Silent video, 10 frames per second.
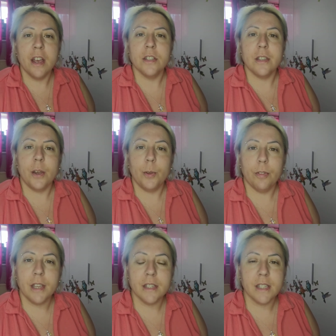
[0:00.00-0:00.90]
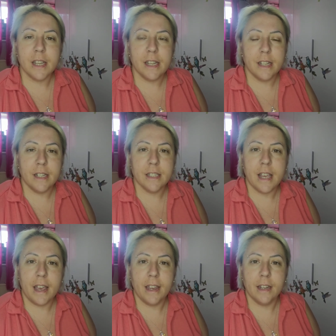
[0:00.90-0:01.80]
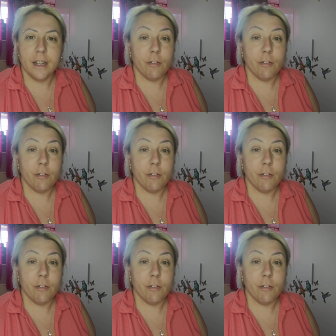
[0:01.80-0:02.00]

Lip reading: So this is a